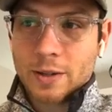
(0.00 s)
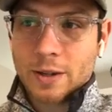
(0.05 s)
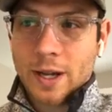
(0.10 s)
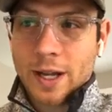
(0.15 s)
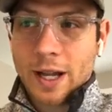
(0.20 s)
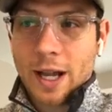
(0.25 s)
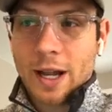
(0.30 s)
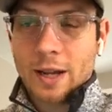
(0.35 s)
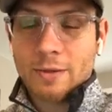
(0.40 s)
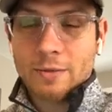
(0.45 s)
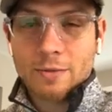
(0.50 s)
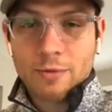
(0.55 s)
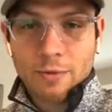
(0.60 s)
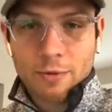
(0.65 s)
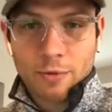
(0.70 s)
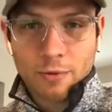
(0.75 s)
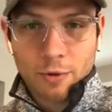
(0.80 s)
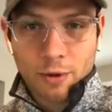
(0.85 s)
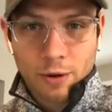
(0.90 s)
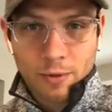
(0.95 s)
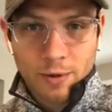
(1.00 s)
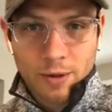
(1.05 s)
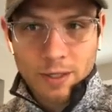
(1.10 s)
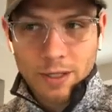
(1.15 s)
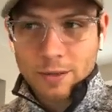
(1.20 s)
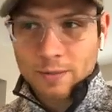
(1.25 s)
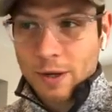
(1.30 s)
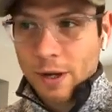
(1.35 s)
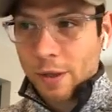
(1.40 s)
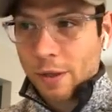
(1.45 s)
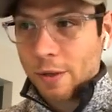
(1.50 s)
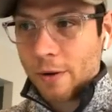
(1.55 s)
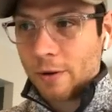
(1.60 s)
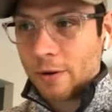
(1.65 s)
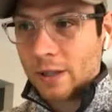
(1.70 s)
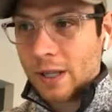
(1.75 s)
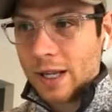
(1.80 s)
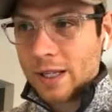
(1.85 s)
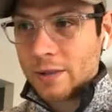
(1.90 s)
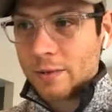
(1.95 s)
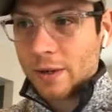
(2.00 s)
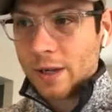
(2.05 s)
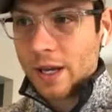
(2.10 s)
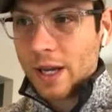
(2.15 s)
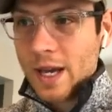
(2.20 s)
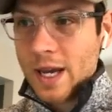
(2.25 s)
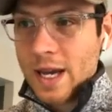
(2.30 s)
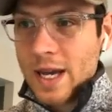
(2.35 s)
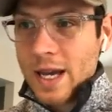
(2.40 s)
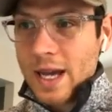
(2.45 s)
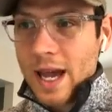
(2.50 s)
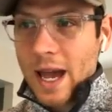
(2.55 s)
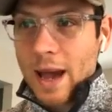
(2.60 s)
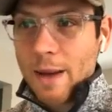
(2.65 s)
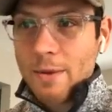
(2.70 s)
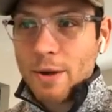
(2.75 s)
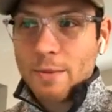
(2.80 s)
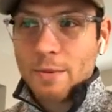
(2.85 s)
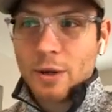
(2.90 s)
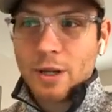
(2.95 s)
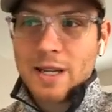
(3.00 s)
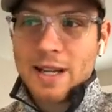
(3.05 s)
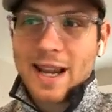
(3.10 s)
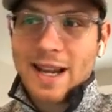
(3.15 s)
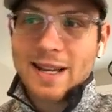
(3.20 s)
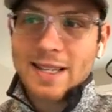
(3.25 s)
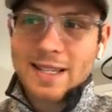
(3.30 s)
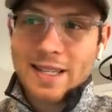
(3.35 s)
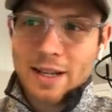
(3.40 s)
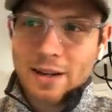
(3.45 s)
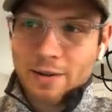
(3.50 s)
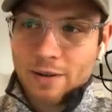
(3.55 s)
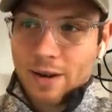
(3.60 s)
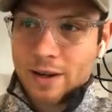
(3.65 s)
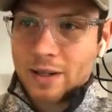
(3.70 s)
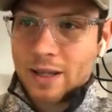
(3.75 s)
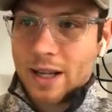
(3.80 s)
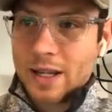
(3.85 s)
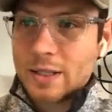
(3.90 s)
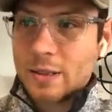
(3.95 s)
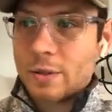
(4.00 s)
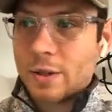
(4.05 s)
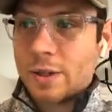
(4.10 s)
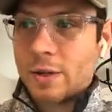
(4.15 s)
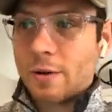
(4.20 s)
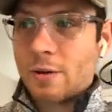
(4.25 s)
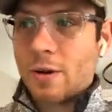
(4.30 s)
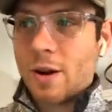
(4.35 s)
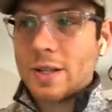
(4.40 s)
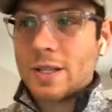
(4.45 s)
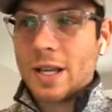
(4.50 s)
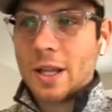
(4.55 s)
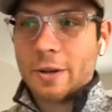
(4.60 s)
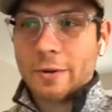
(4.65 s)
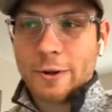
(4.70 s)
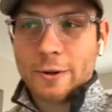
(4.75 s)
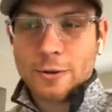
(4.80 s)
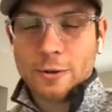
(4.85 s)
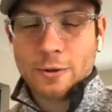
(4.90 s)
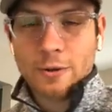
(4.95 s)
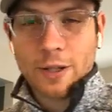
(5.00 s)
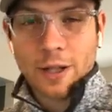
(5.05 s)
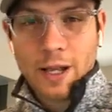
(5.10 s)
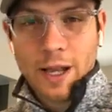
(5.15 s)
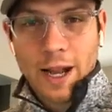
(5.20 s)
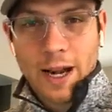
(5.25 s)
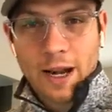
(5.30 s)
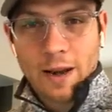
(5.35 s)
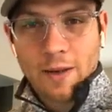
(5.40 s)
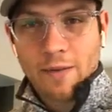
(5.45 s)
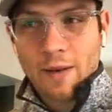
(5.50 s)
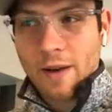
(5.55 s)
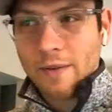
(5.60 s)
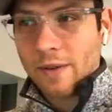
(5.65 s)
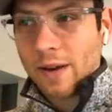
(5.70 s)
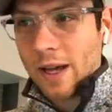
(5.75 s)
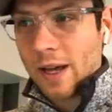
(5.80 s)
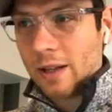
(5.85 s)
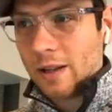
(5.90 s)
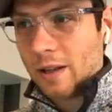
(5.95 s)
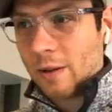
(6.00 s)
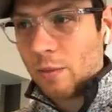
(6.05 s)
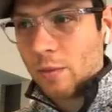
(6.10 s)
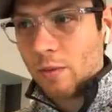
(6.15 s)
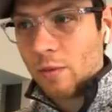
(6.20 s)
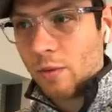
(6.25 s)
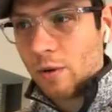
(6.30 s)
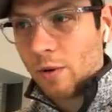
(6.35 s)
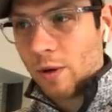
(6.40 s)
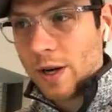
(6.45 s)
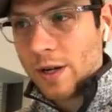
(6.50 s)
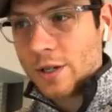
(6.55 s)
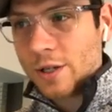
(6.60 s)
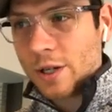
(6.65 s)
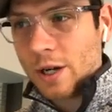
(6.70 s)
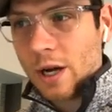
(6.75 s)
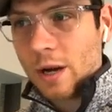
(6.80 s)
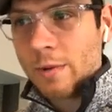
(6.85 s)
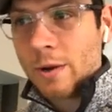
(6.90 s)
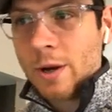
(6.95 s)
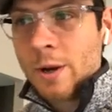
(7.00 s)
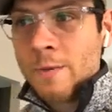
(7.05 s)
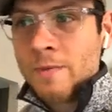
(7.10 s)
Again, grew your business by a third last week. Emmy booked 19 grand last week to cross that threshold into the 85K club. Great job.